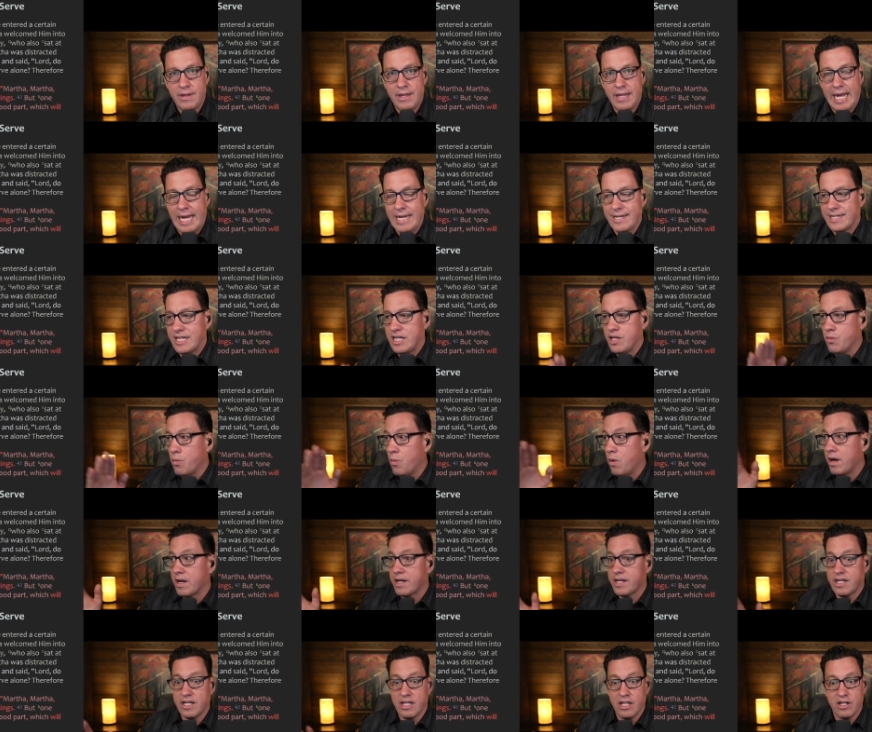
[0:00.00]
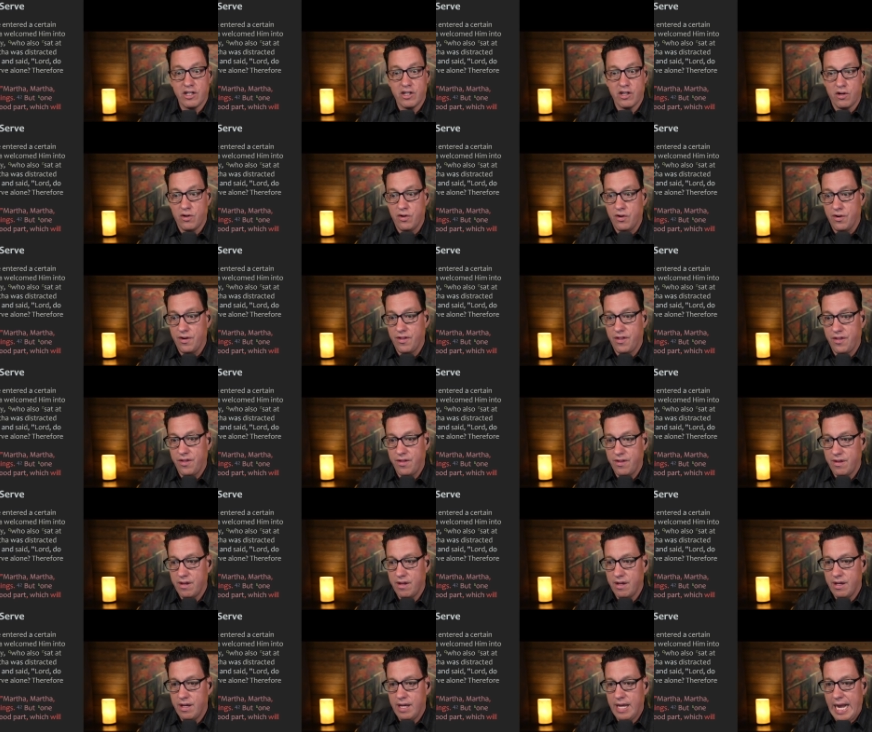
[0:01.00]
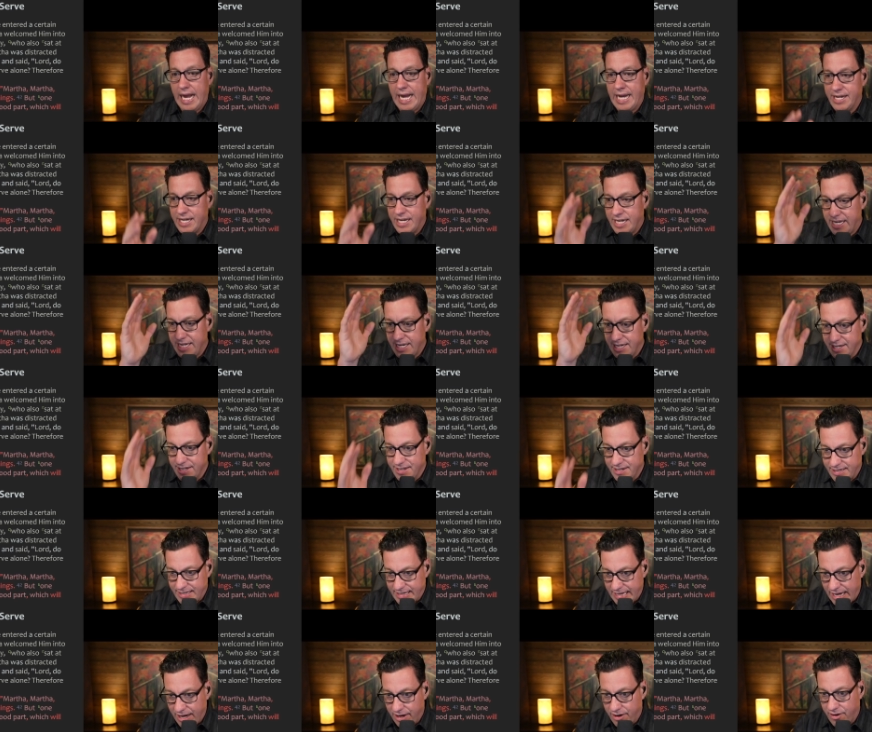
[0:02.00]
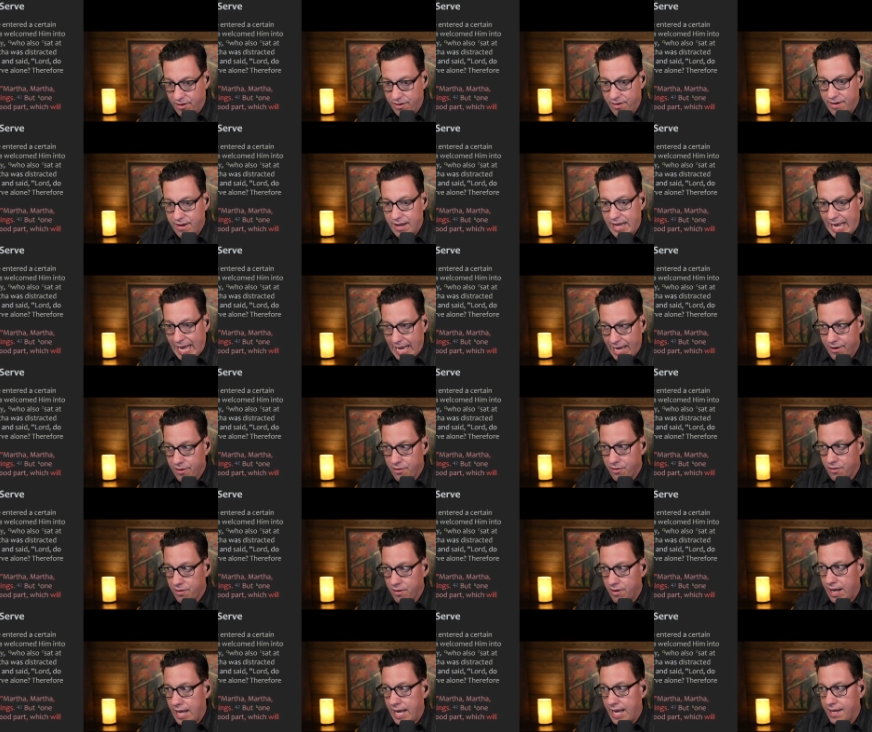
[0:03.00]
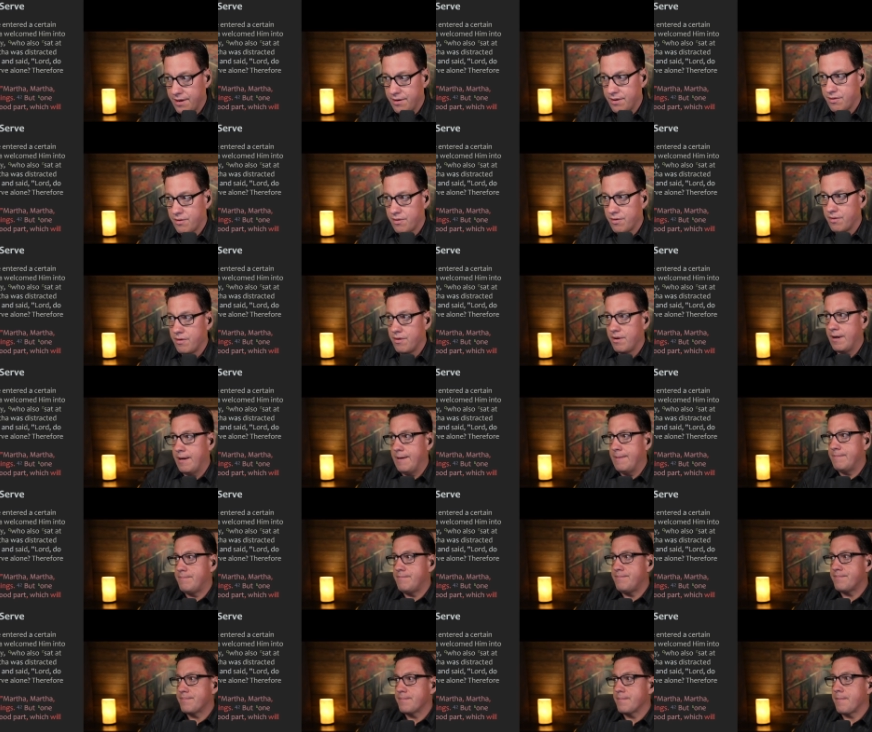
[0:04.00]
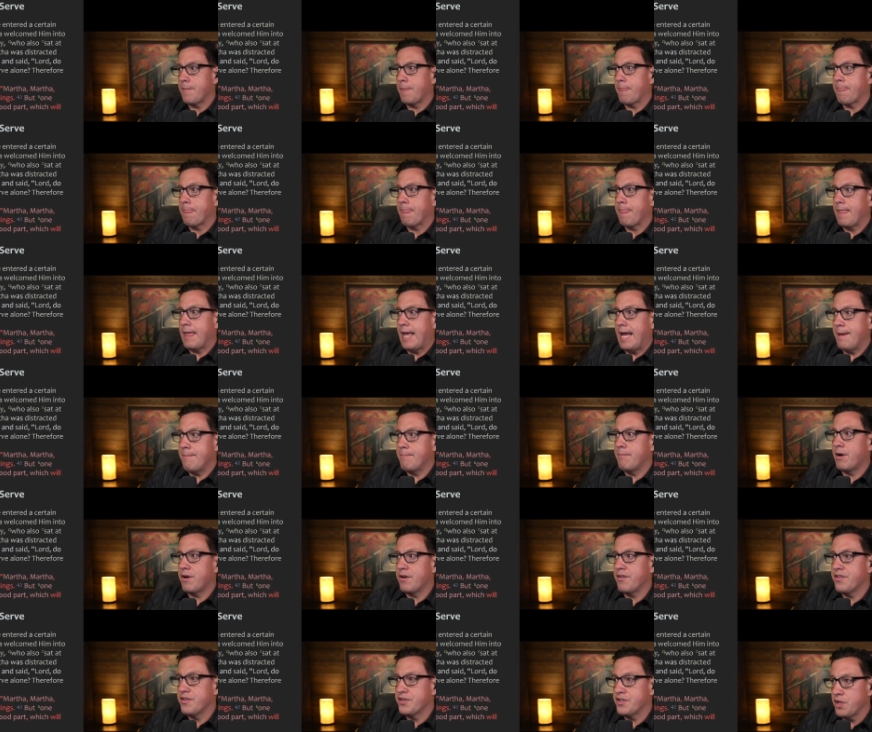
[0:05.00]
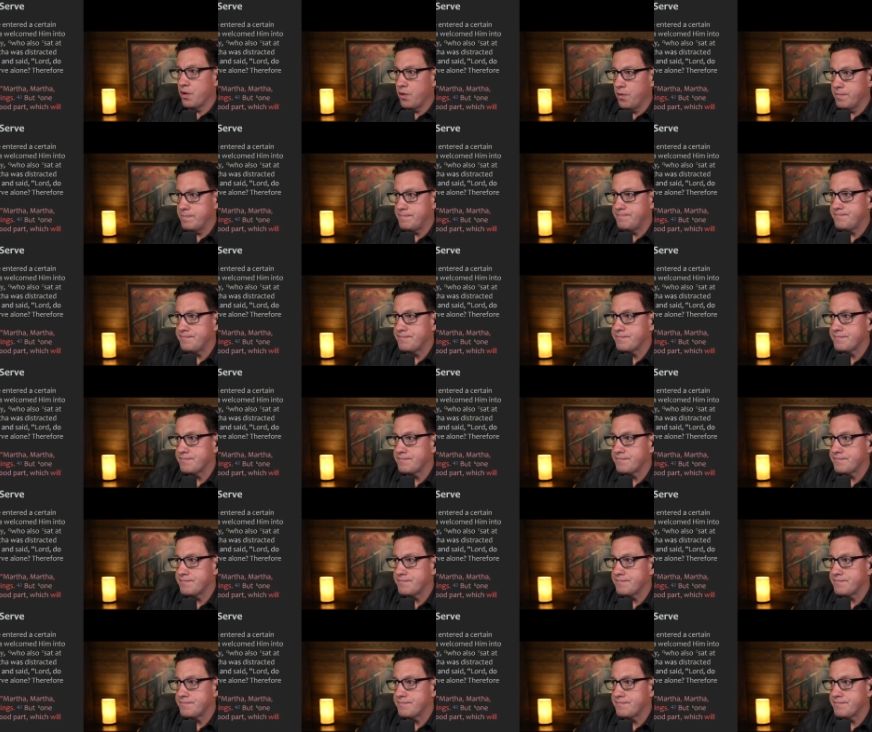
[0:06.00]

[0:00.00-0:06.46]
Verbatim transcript: as he walks this earth and he is there at her at her um at Martha's home.